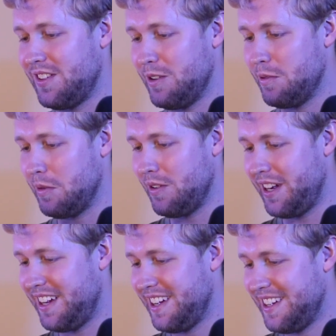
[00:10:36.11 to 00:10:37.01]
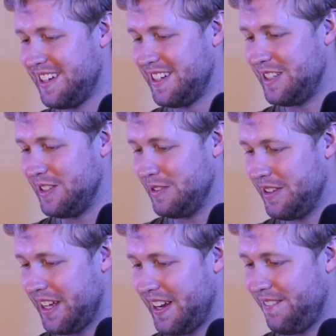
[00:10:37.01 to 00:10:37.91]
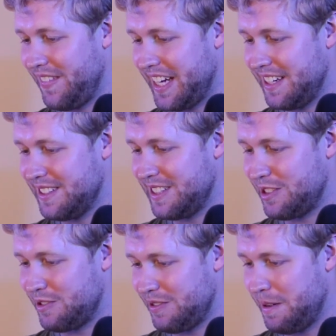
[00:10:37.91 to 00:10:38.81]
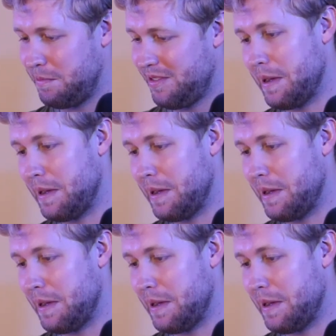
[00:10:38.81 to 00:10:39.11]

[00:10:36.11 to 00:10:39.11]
Oh boy, do they mean strip.